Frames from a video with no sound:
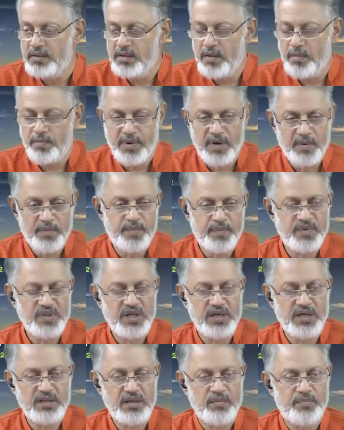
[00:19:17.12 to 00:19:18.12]

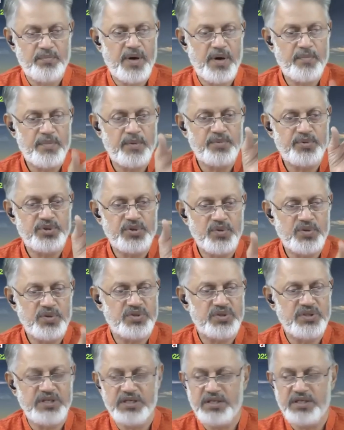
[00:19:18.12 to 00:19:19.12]
The pop-up
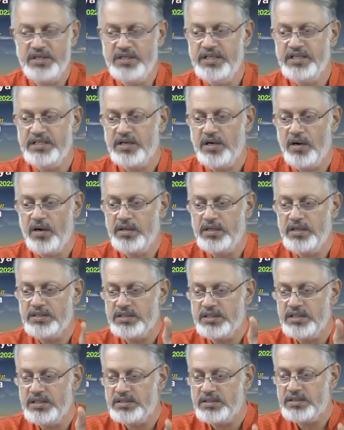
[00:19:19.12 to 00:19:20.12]
shows that this hard
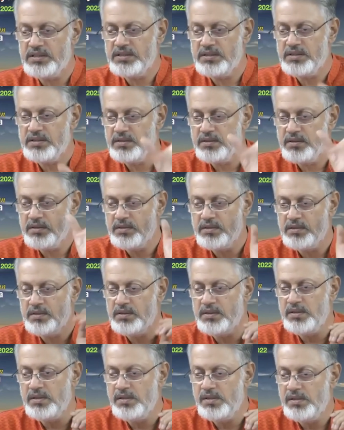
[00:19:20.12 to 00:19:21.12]
disk is
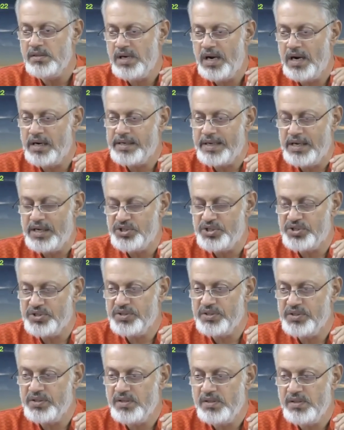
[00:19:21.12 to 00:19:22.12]

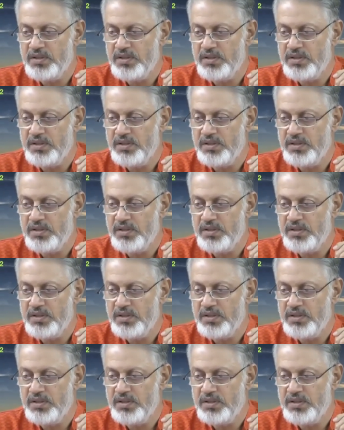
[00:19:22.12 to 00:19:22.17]
attached.